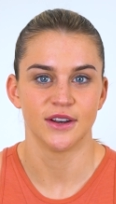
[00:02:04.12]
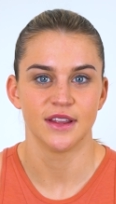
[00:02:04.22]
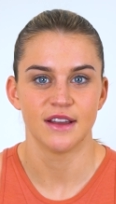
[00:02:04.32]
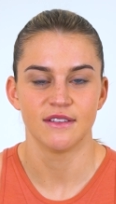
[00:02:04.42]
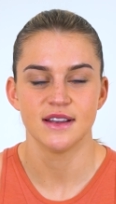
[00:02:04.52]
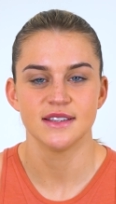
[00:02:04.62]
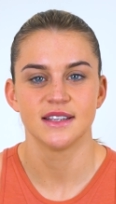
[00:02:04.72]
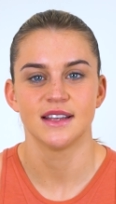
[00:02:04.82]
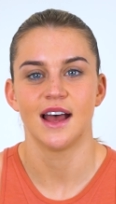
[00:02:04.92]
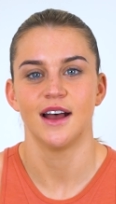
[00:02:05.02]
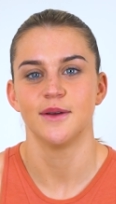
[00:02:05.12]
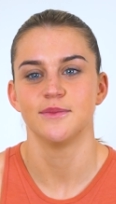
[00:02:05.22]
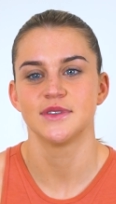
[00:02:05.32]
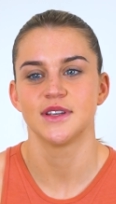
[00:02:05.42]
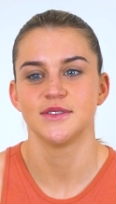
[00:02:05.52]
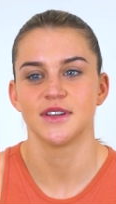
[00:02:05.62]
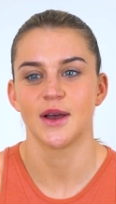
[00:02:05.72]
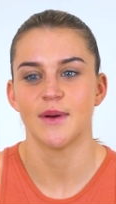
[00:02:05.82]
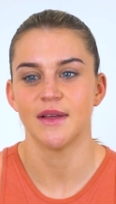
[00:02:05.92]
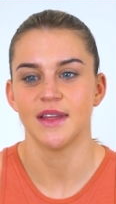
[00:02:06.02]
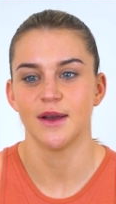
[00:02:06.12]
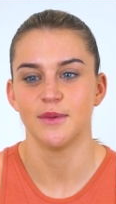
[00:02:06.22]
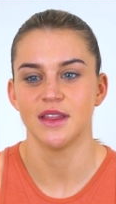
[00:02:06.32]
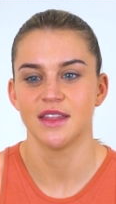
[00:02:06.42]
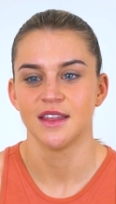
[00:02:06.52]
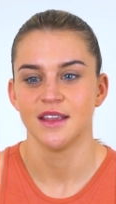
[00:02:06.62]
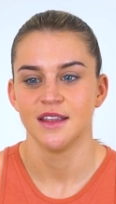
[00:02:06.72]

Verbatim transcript: honour there is, um, so to go out there with